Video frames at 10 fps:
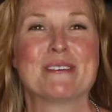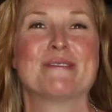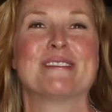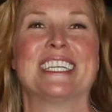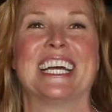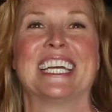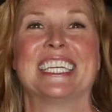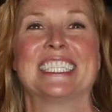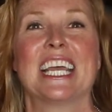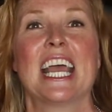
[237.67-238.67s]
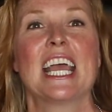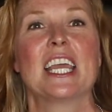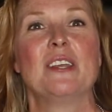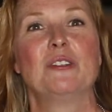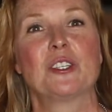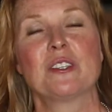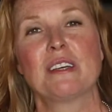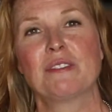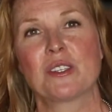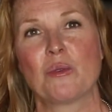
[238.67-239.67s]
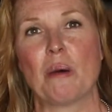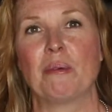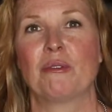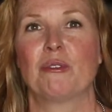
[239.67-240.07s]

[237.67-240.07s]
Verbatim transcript: movie night. You just have to swap it